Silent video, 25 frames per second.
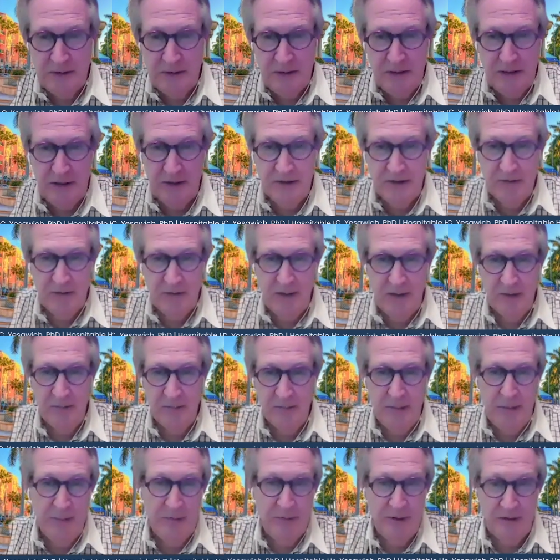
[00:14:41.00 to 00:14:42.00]
uh, mm-hmm. uh, right?
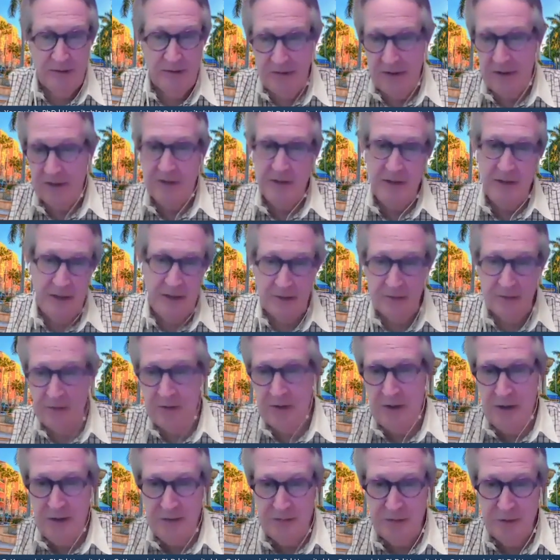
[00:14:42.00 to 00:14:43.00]
Maybe they'll take the entree
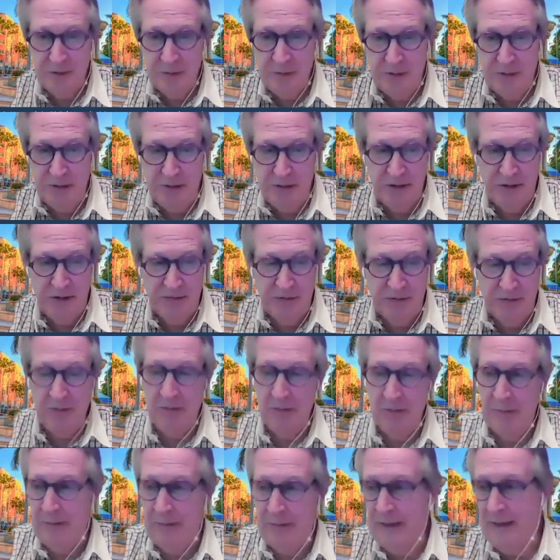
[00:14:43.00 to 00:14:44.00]
off your bill. If you have
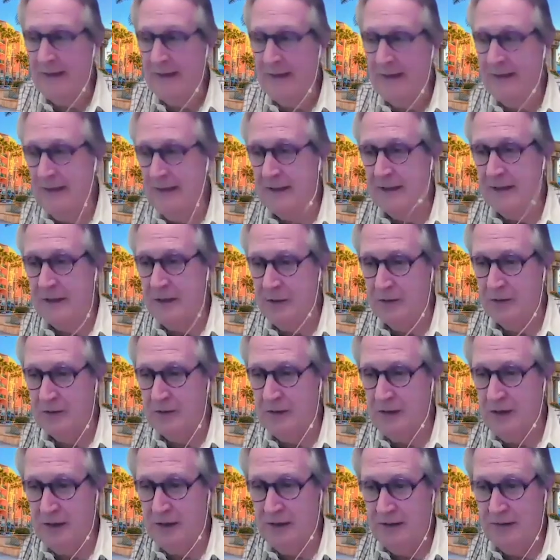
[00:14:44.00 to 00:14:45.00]
a bad night in a
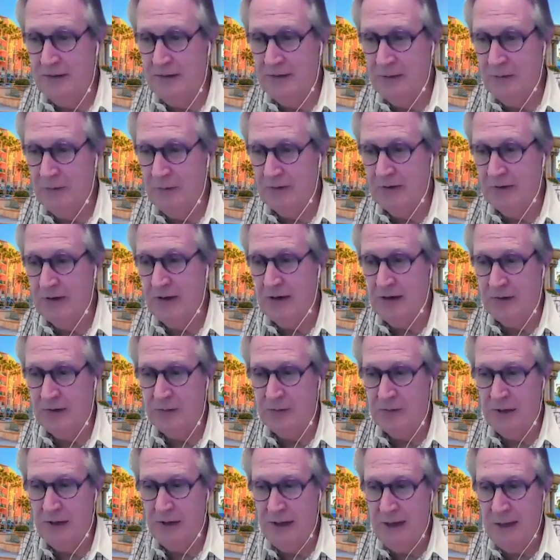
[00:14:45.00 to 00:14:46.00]
hotel, they say, well, tell us
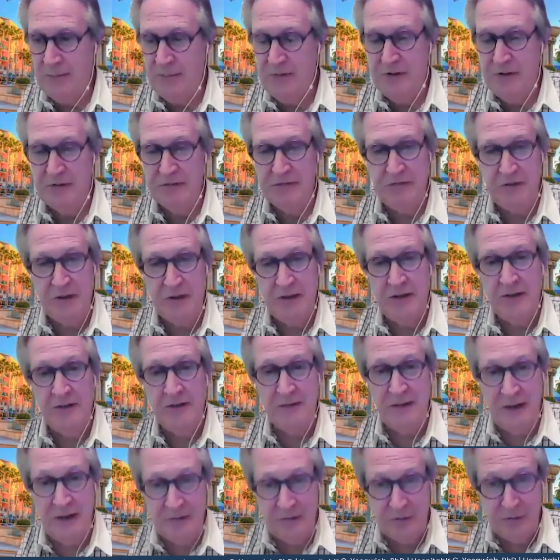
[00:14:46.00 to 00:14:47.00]
what happened. The front
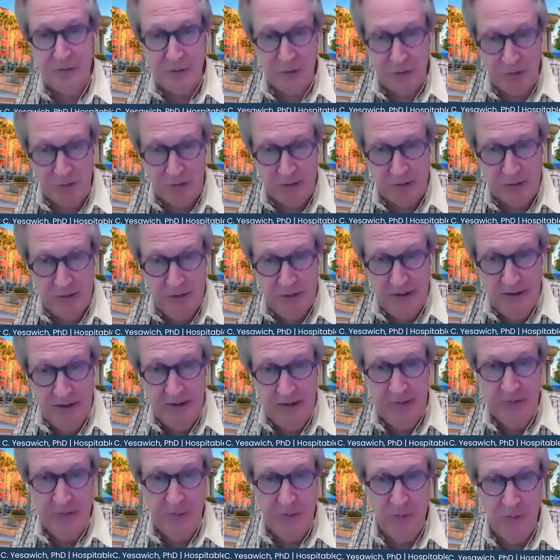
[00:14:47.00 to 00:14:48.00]
desk clerk
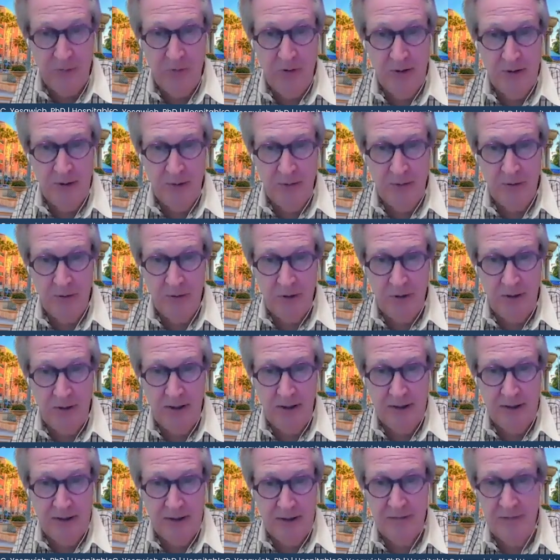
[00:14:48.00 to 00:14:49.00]
is the one that will go
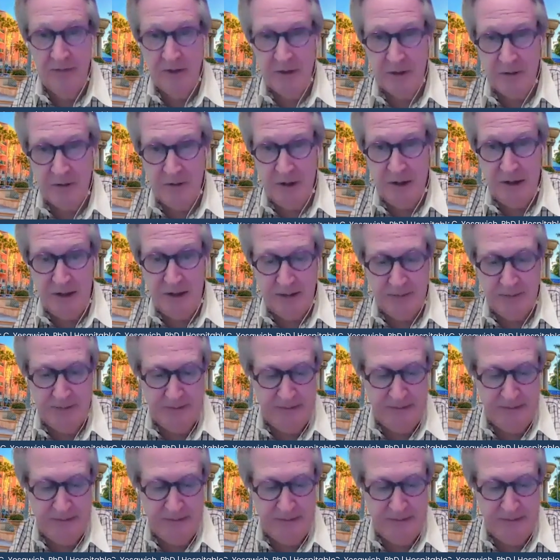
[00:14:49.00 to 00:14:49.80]
ahead and give you the credit.